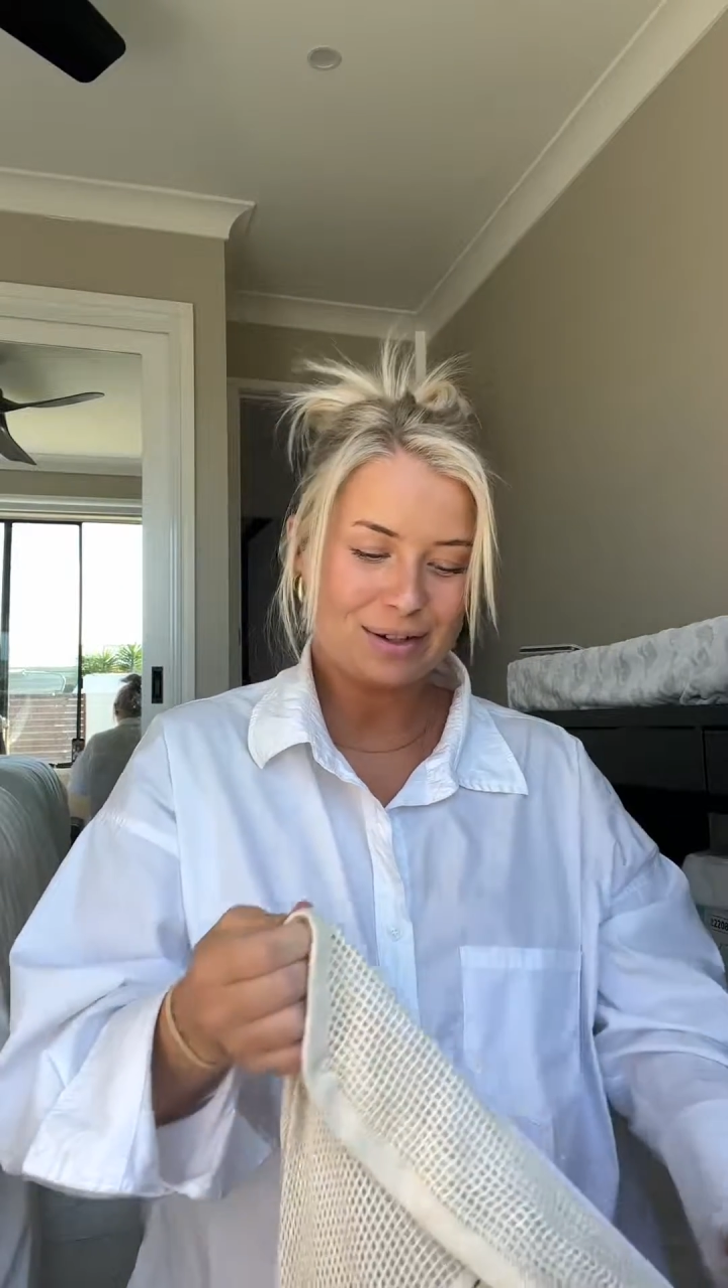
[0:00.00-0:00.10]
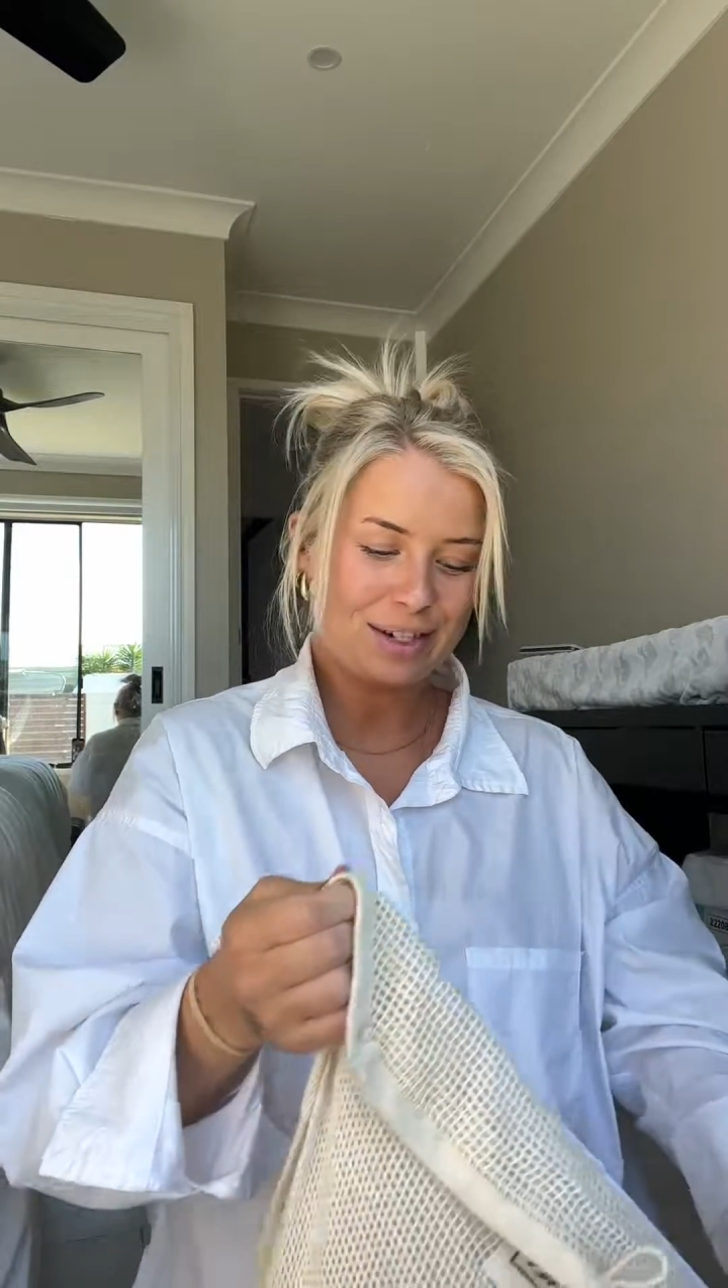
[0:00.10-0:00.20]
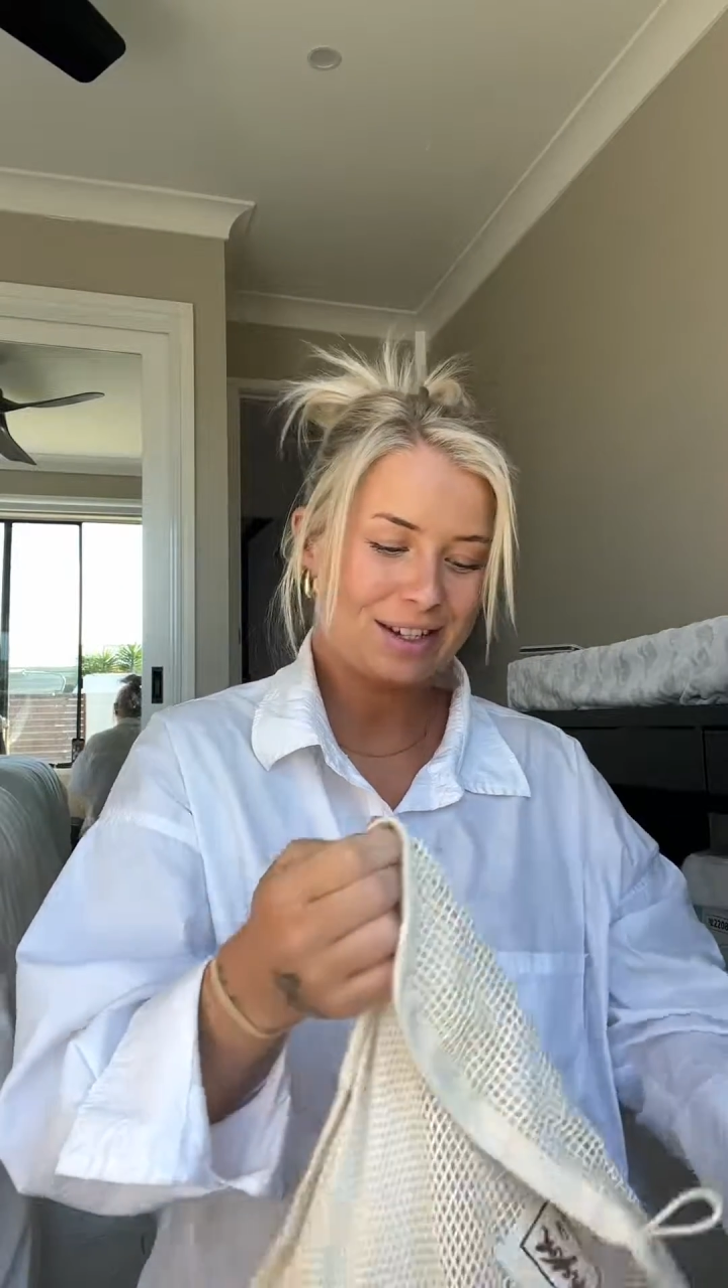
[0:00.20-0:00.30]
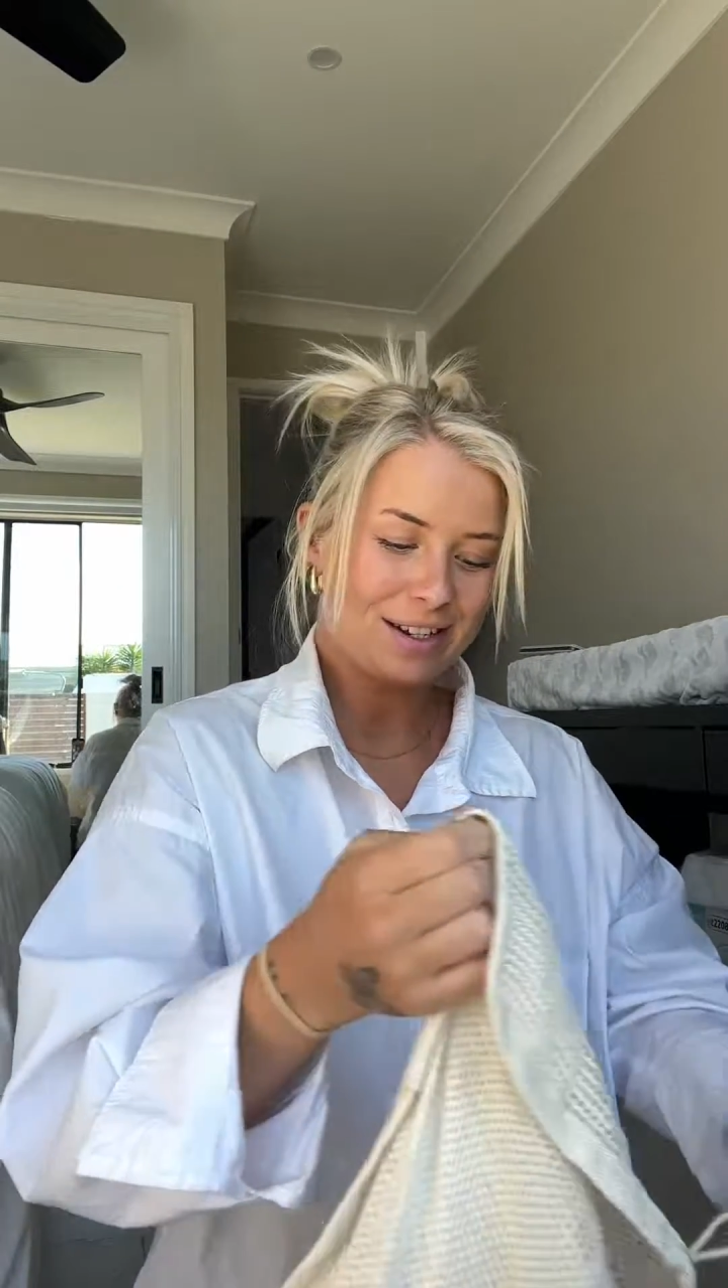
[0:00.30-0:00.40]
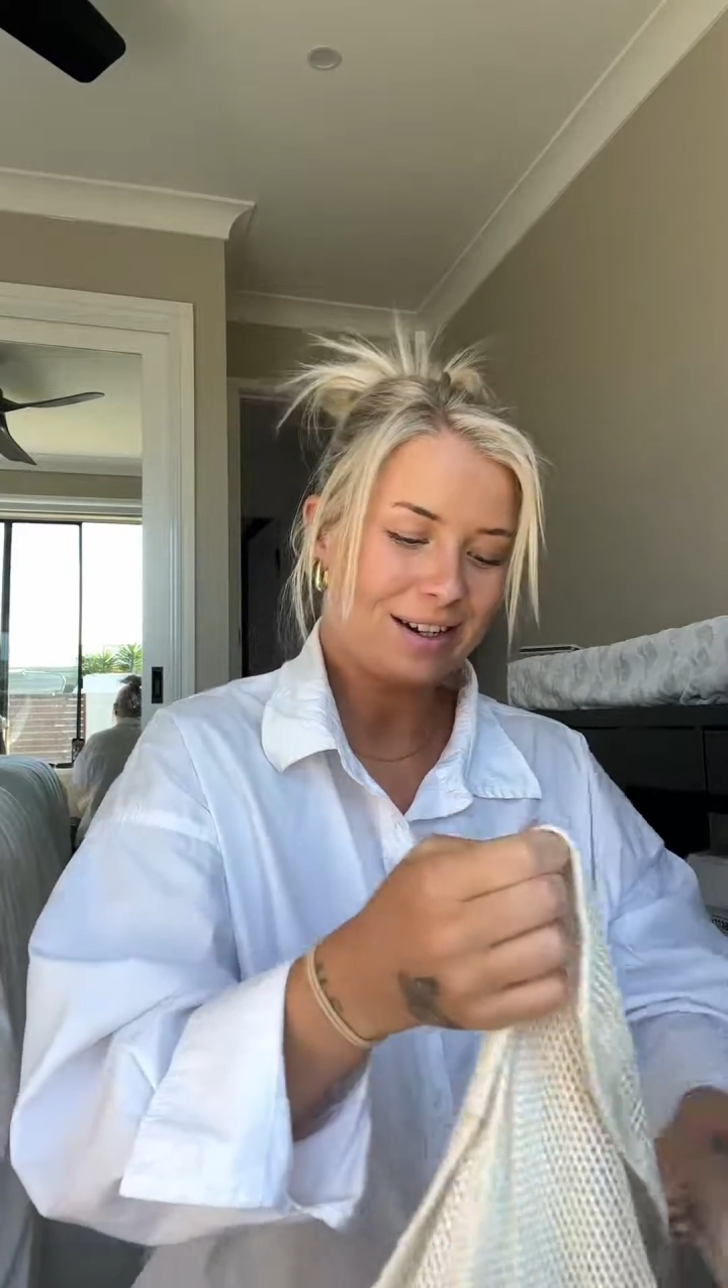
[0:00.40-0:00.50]

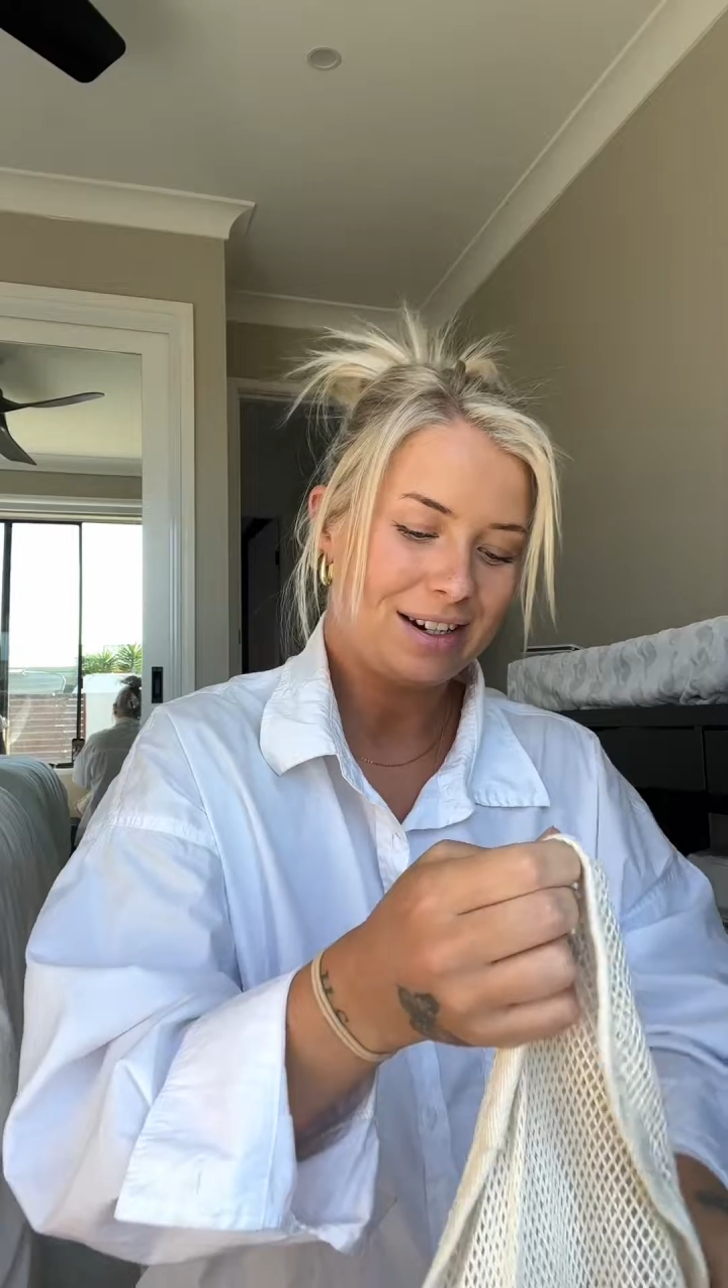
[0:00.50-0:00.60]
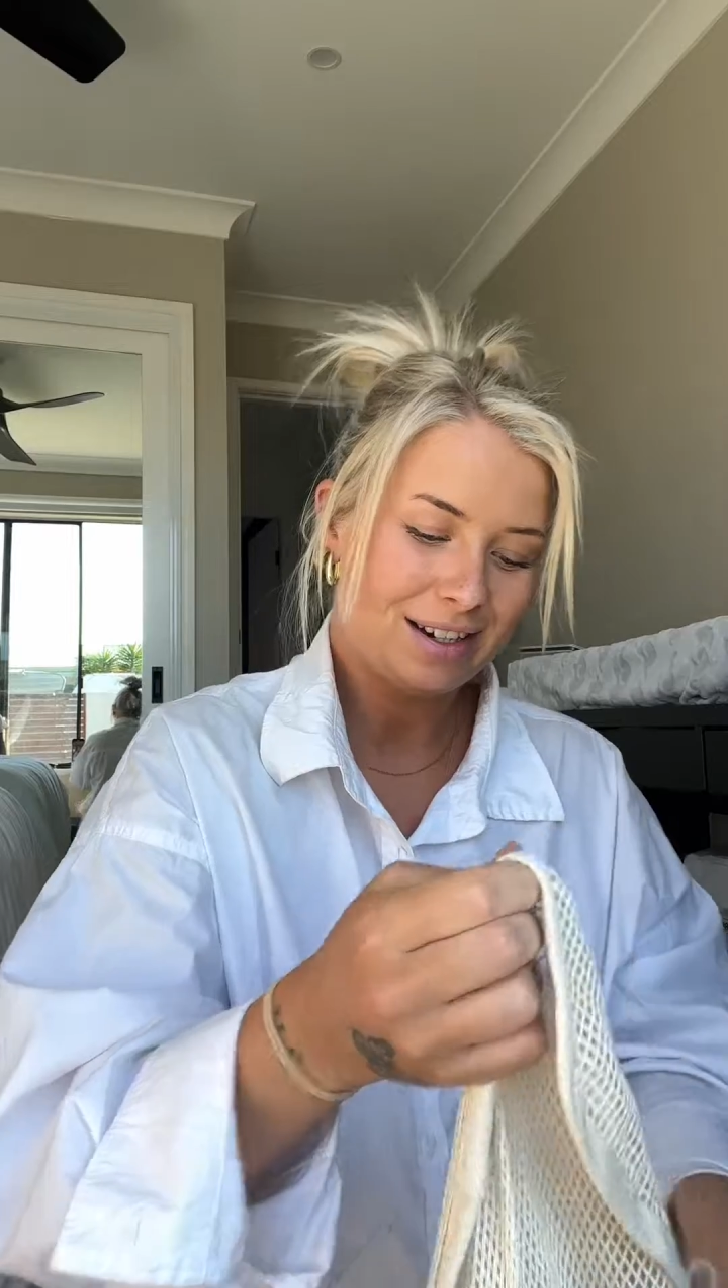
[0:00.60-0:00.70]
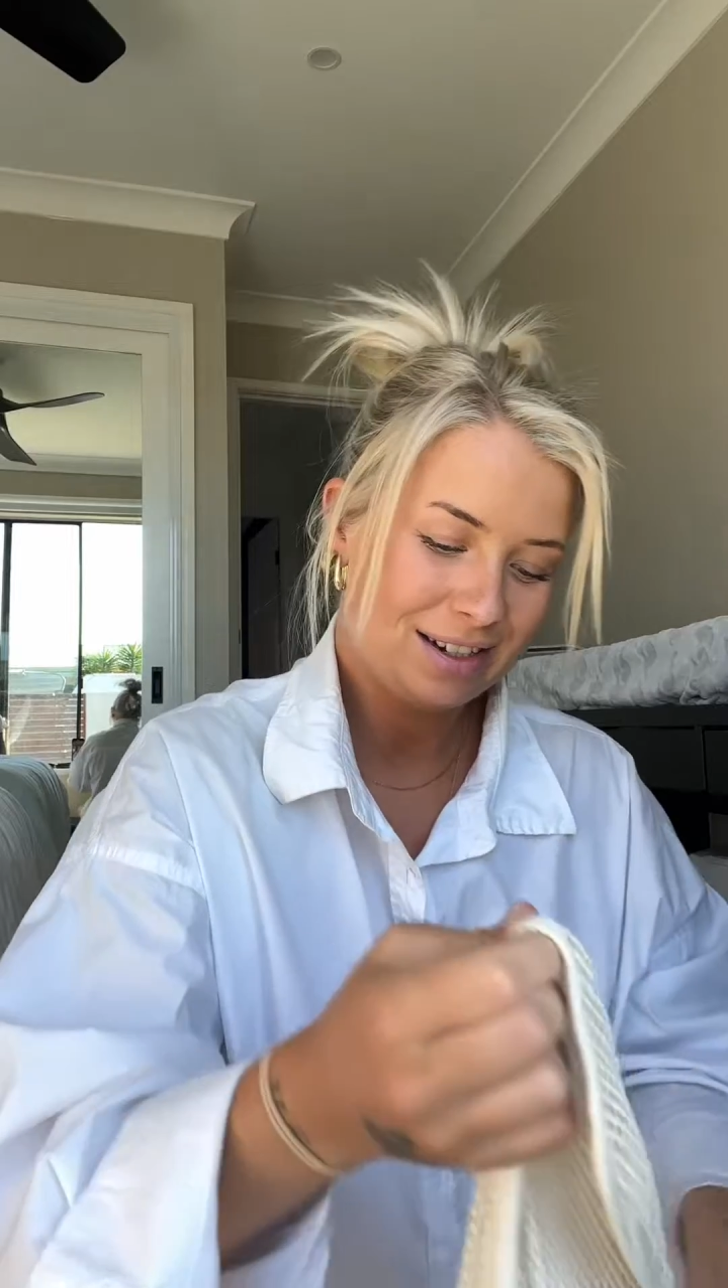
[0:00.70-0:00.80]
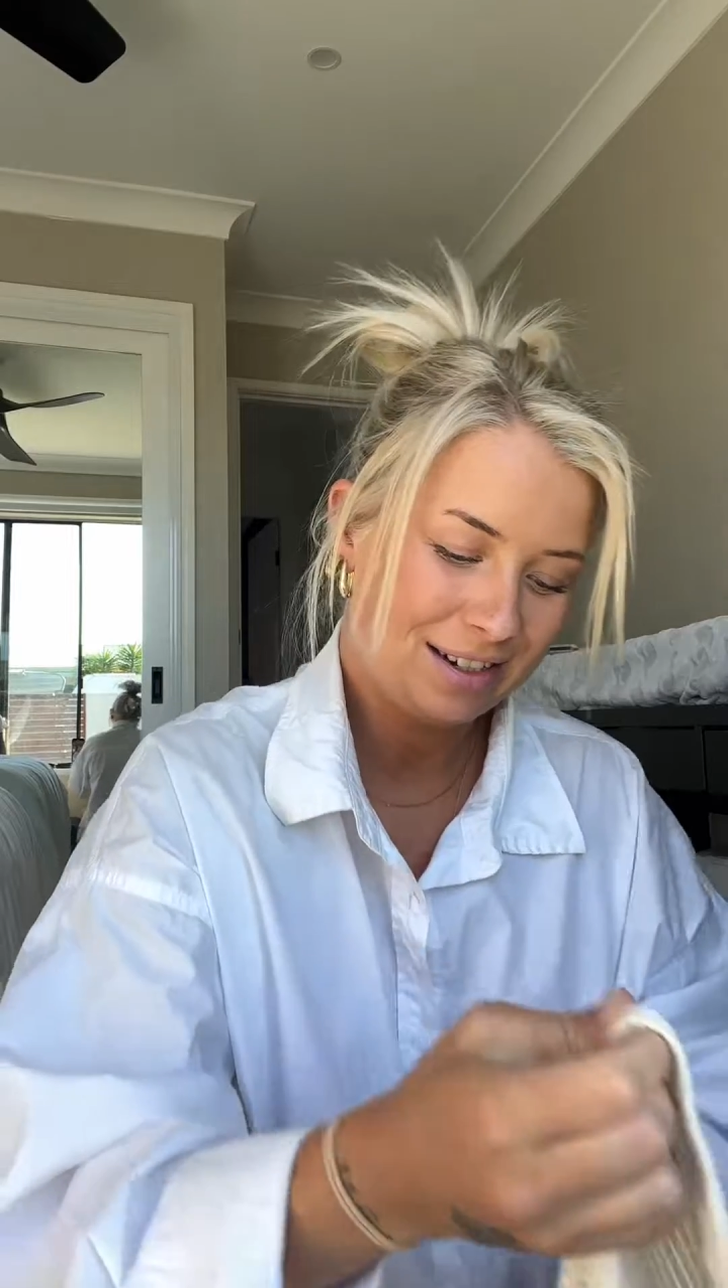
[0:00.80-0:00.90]
excited